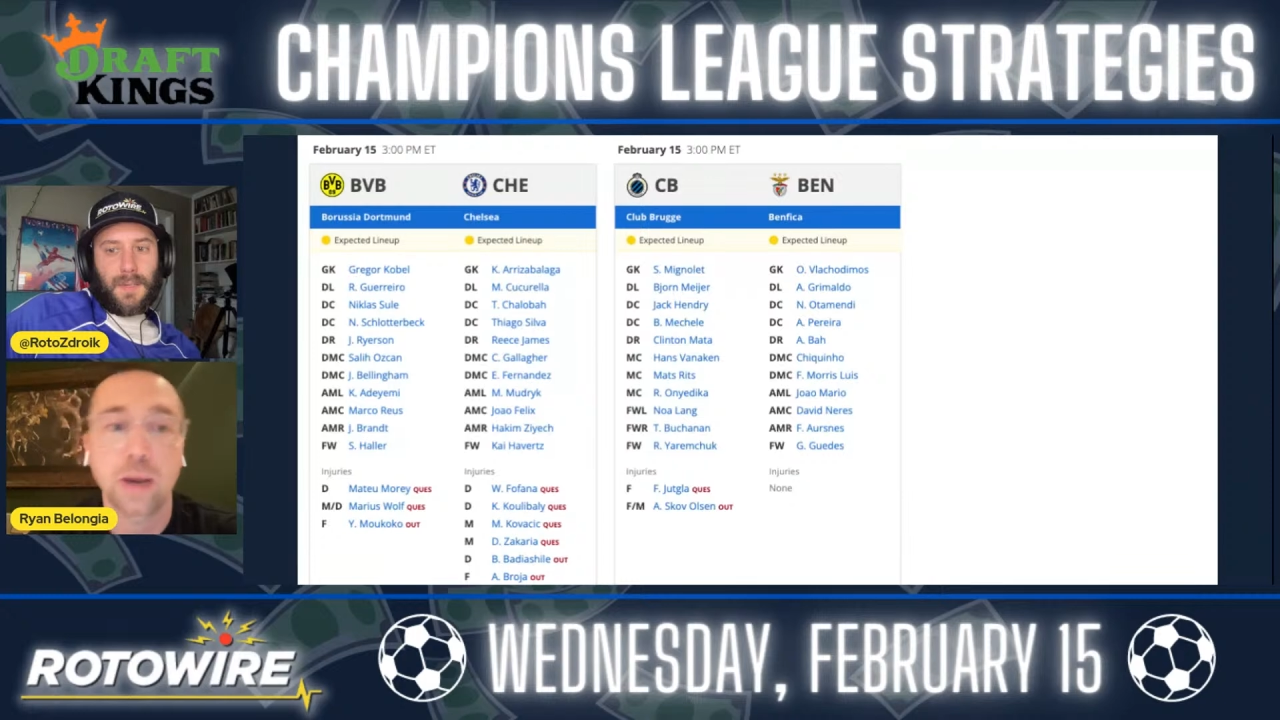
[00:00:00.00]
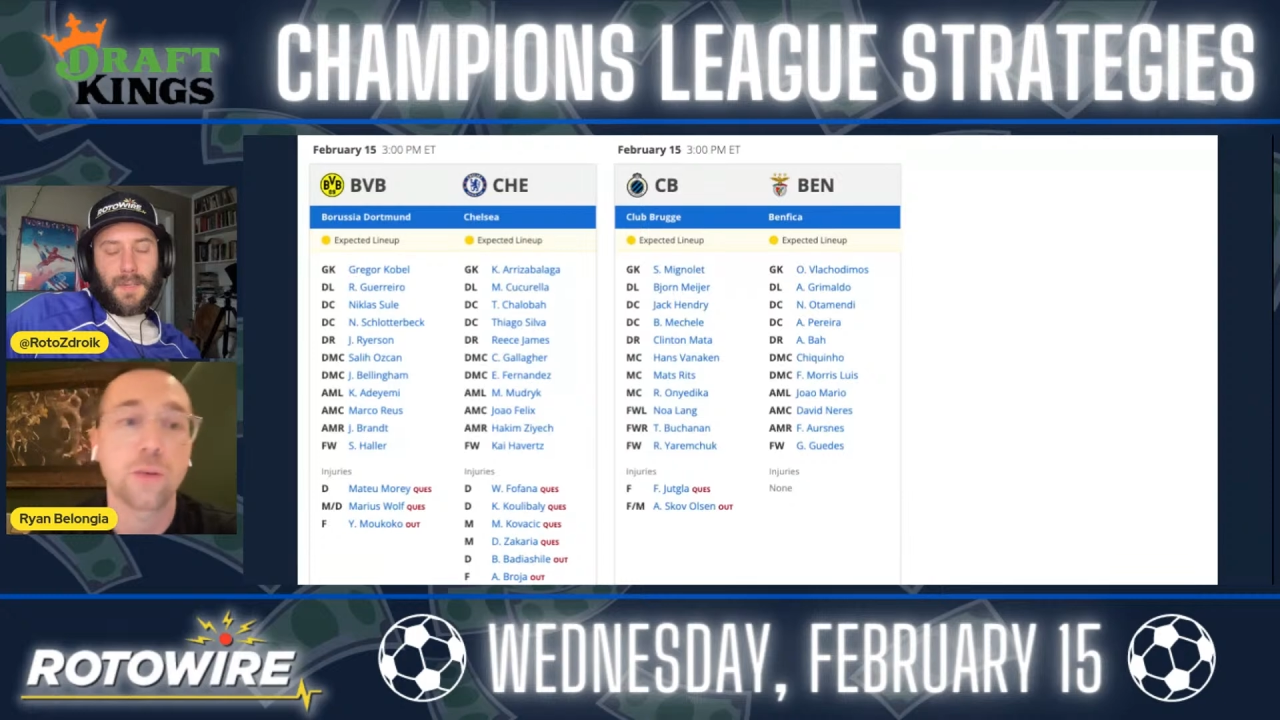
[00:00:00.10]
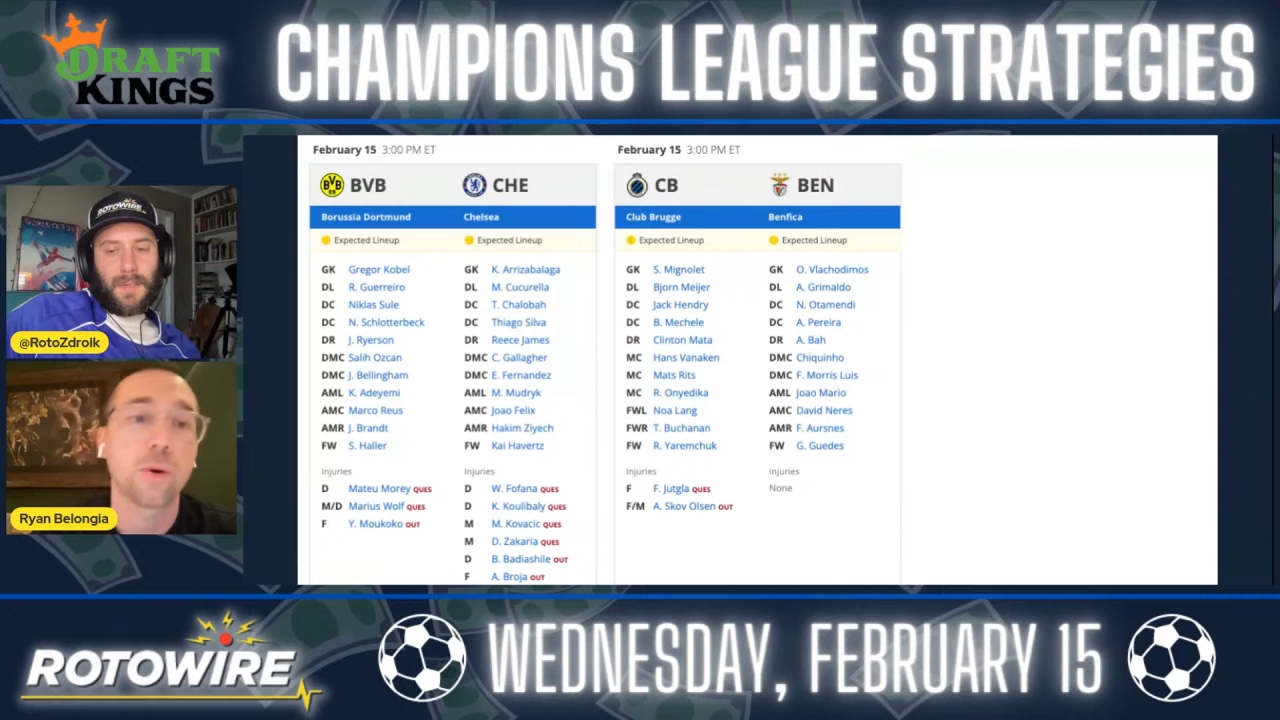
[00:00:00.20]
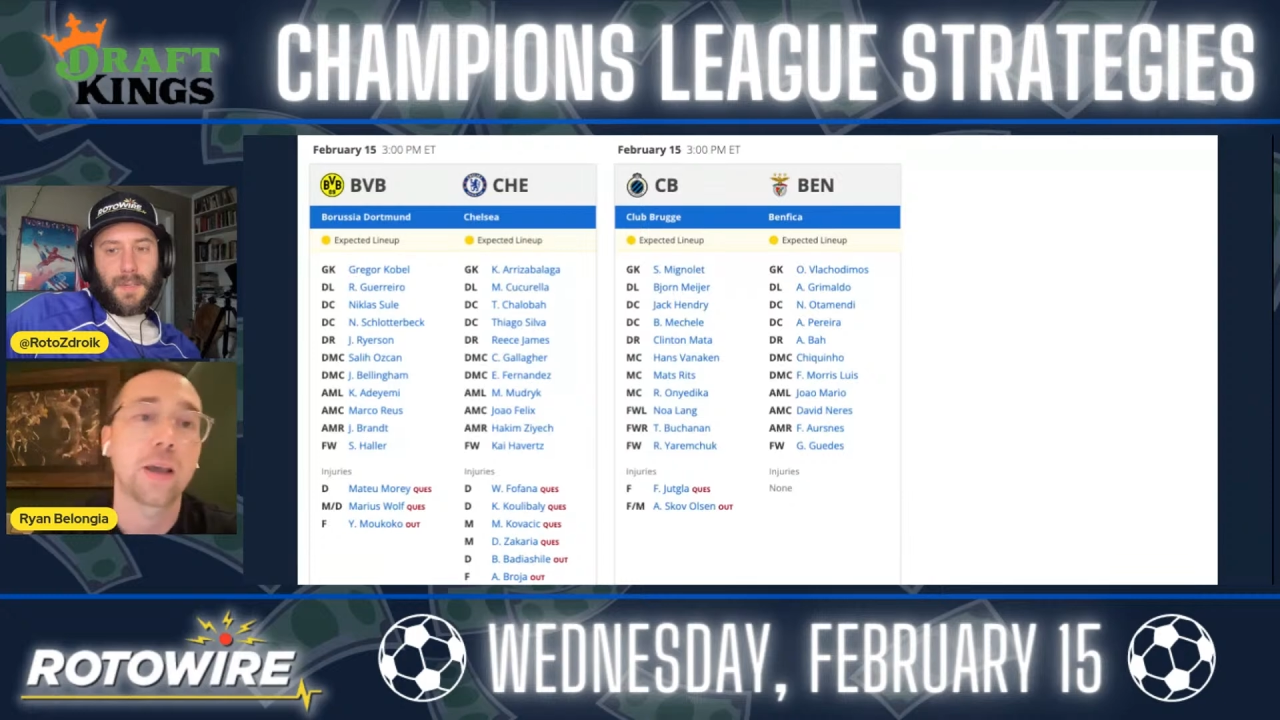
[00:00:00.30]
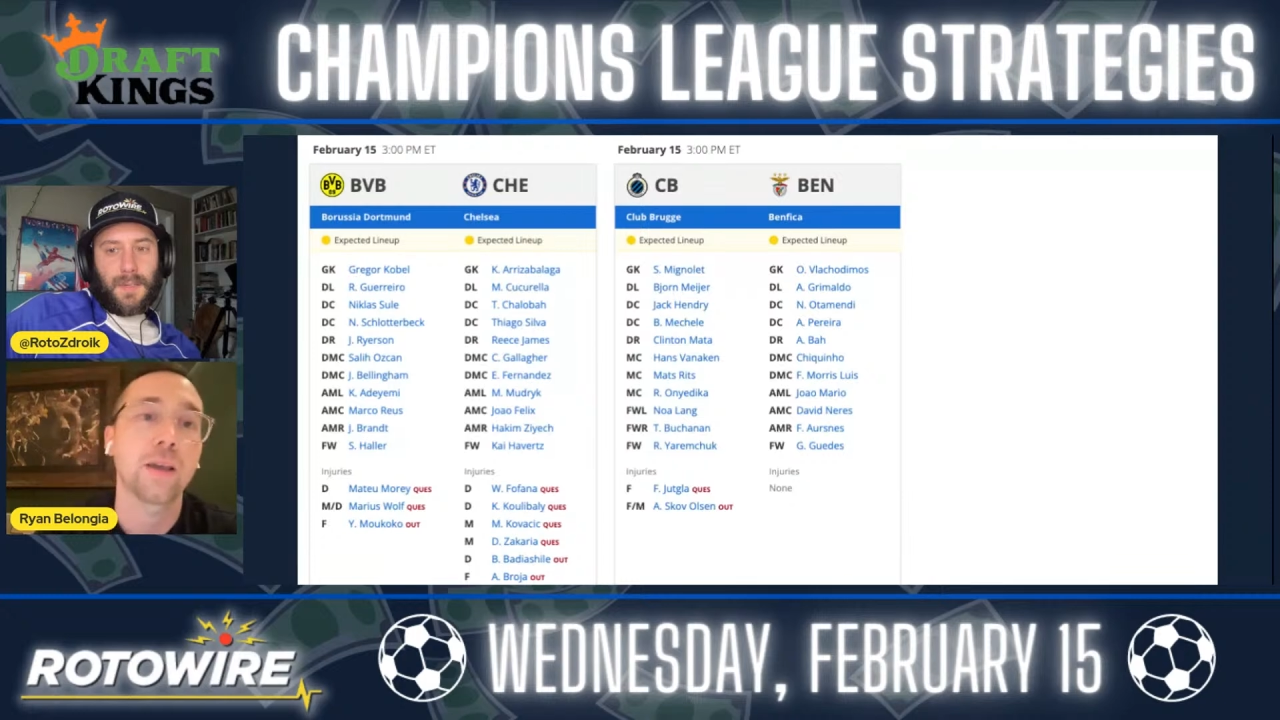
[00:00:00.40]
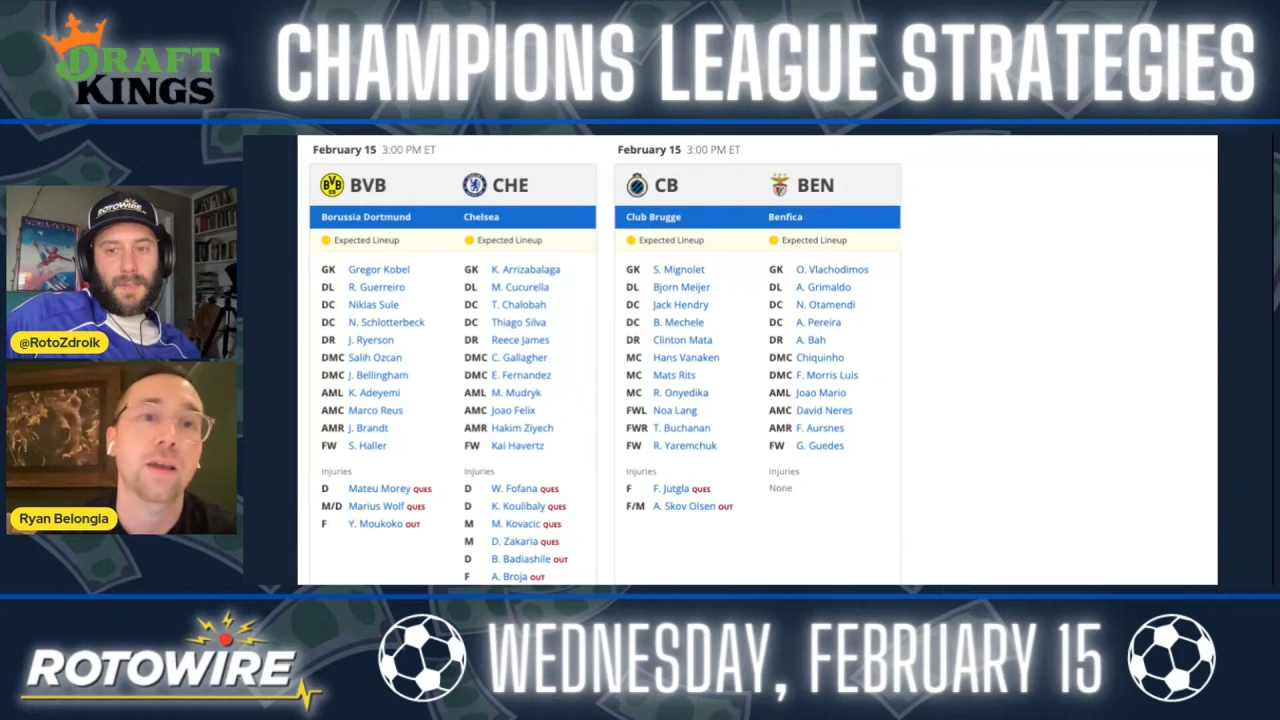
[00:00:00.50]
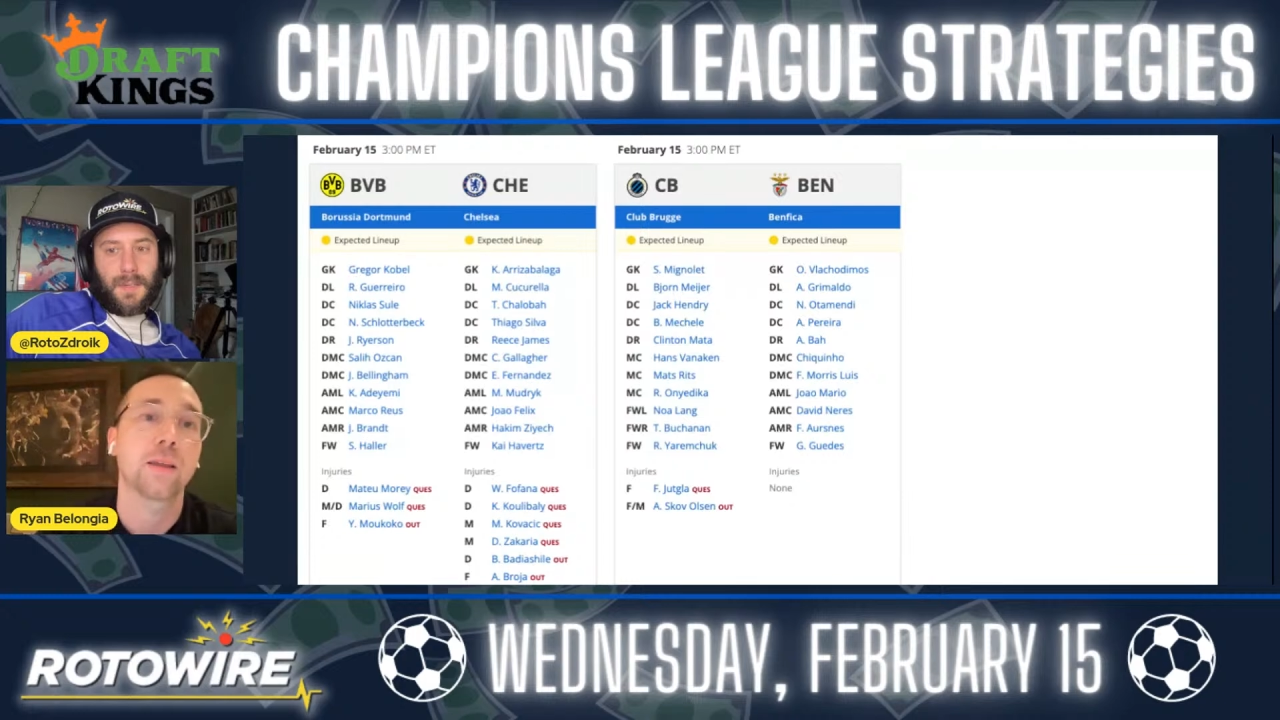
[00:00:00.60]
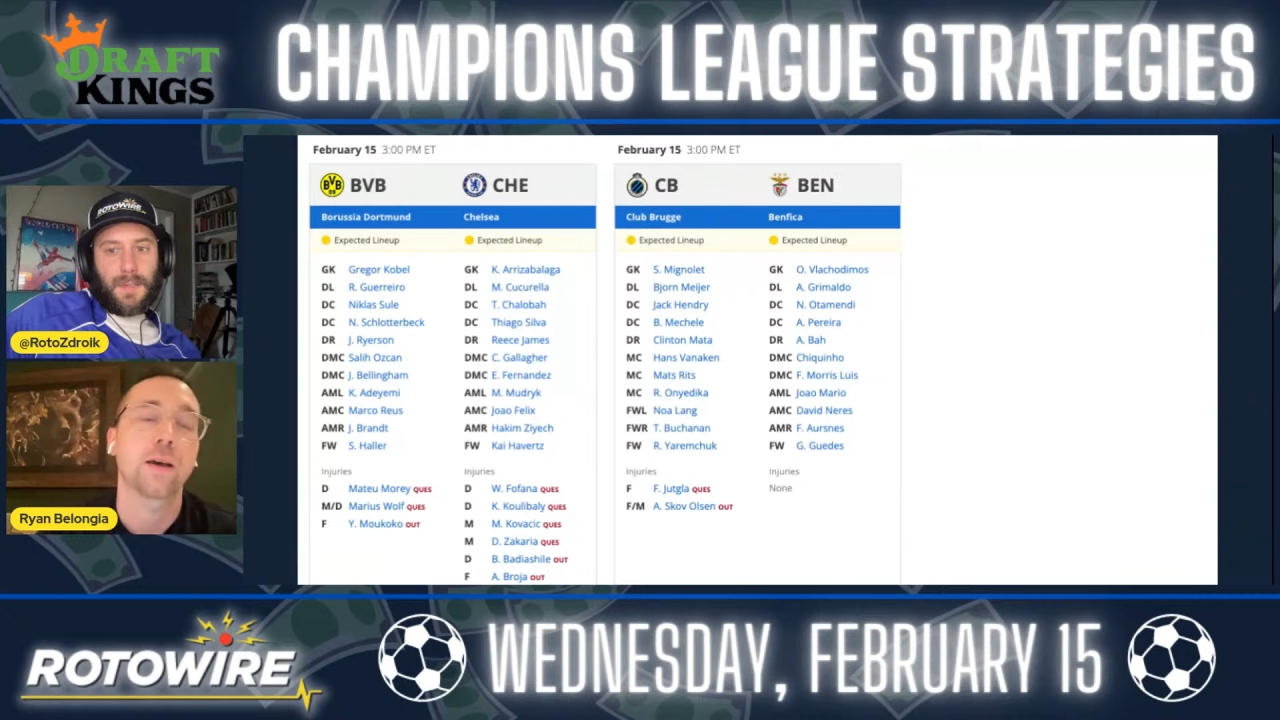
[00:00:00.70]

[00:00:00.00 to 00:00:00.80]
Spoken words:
By the way,